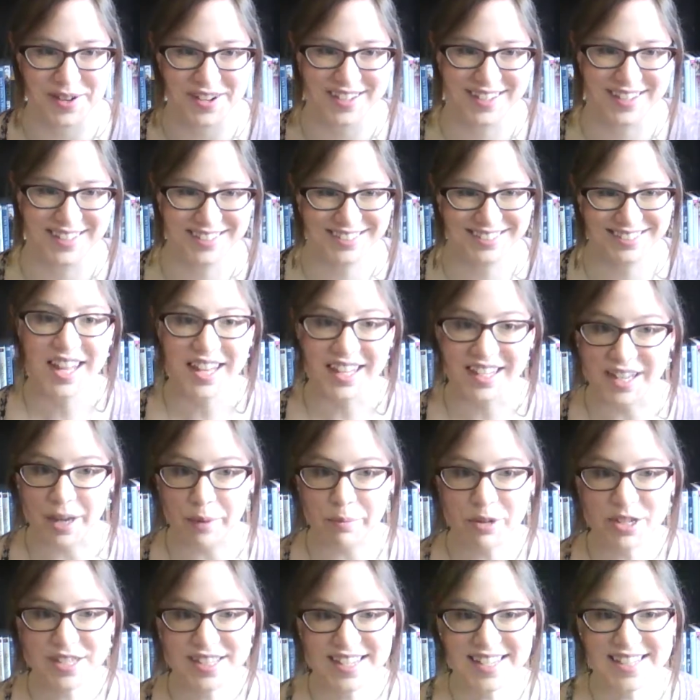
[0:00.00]
work.
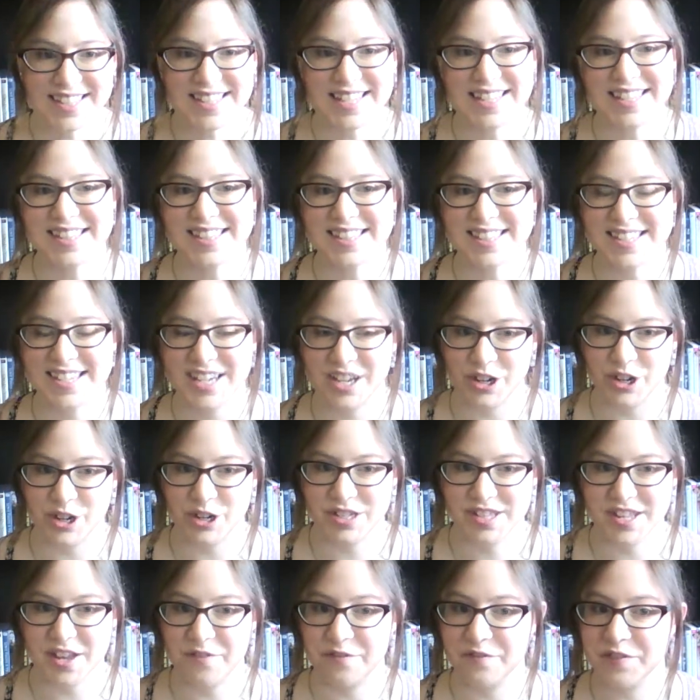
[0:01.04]
Number 6 is
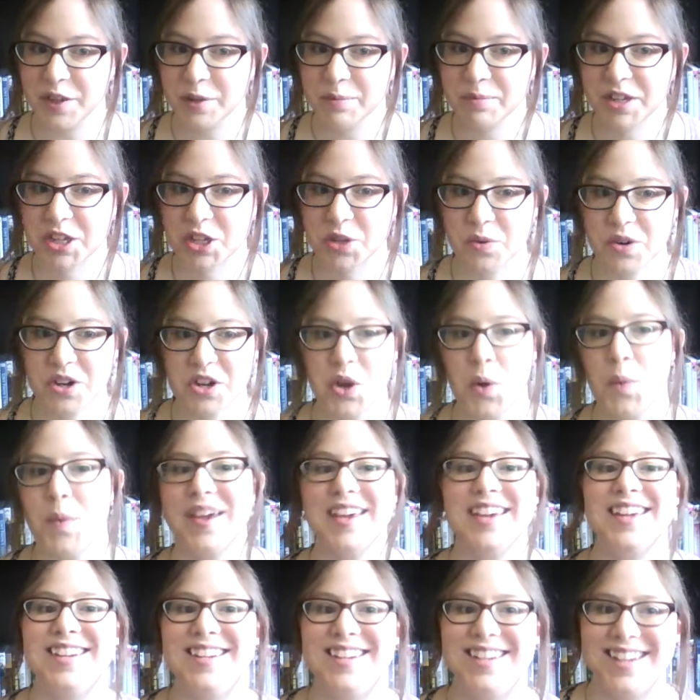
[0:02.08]
Snickers, a film that you are
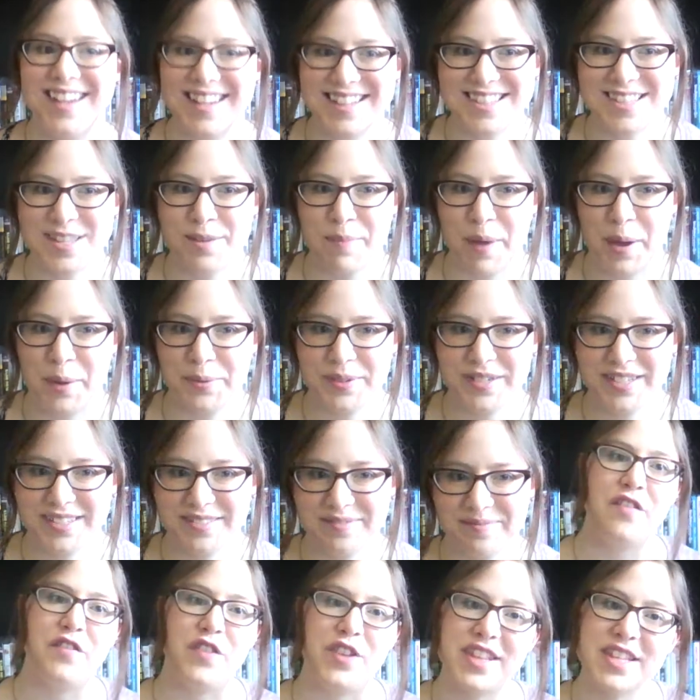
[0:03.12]
going nuts about.
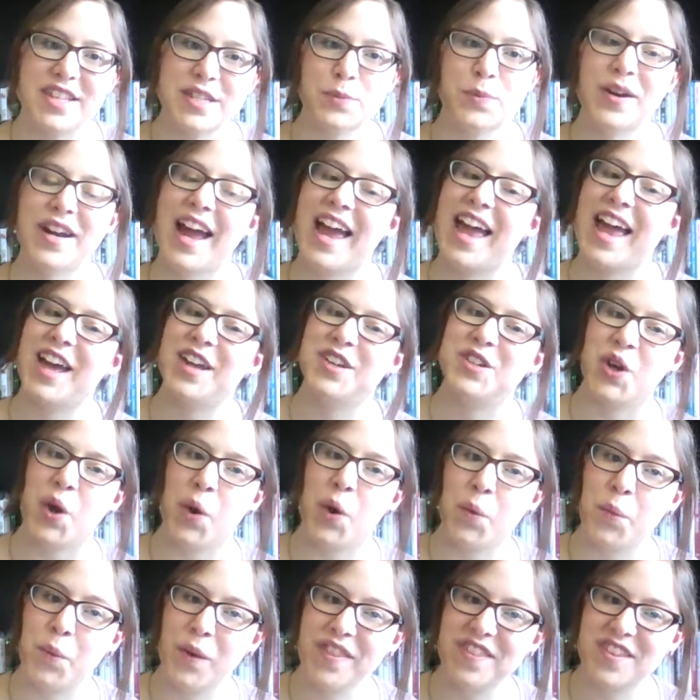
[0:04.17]
For this one, I had to go
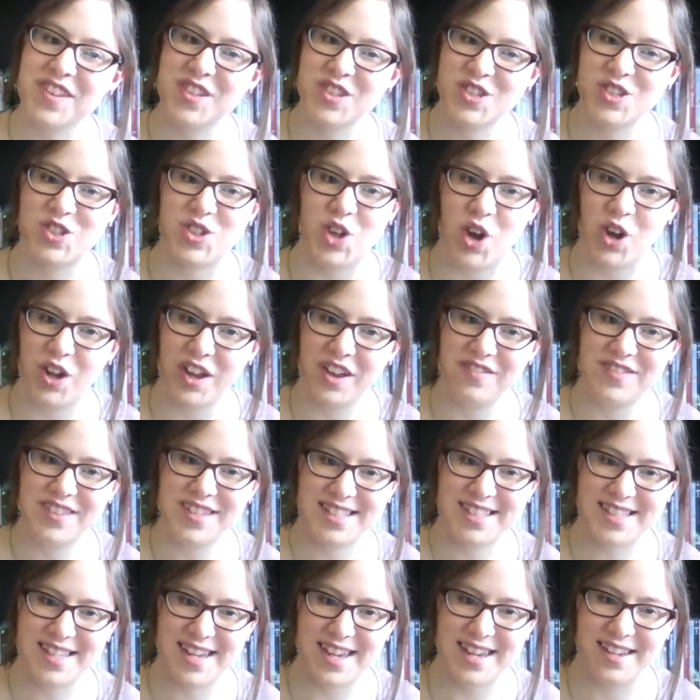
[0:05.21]
with Song of the
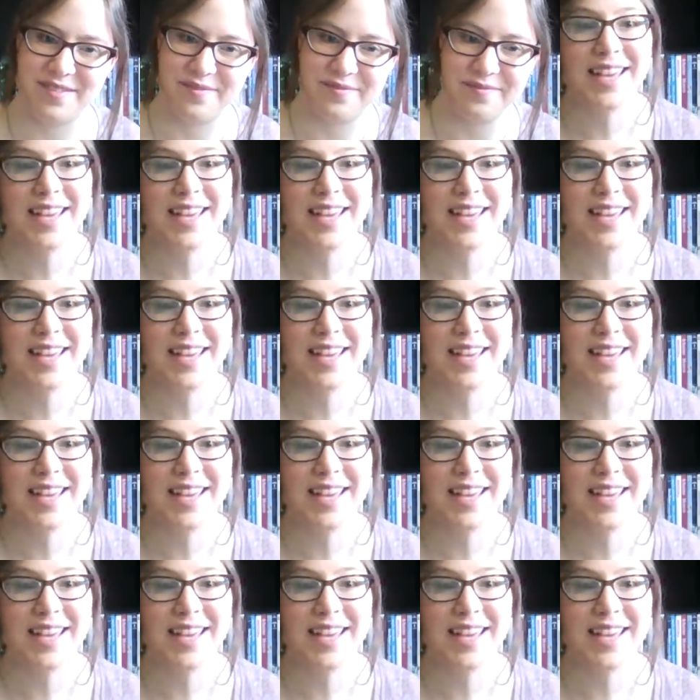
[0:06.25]
Sea.